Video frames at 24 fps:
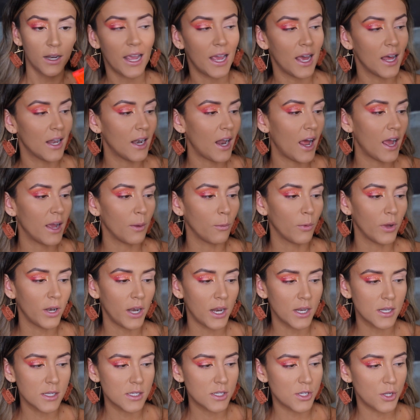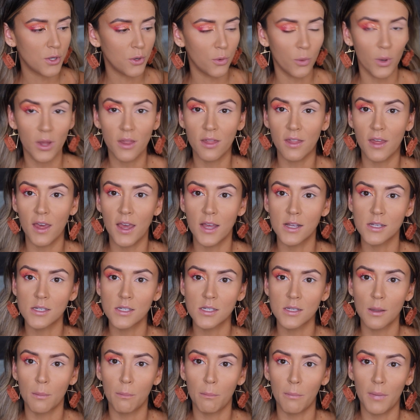and I went into
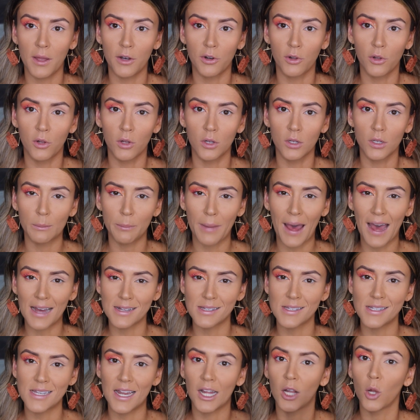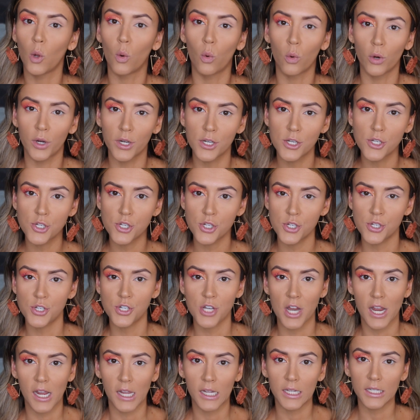this middle pastel orange
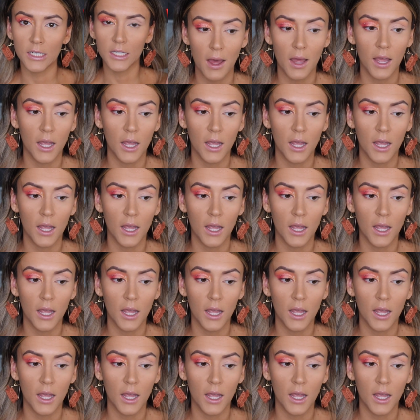shade.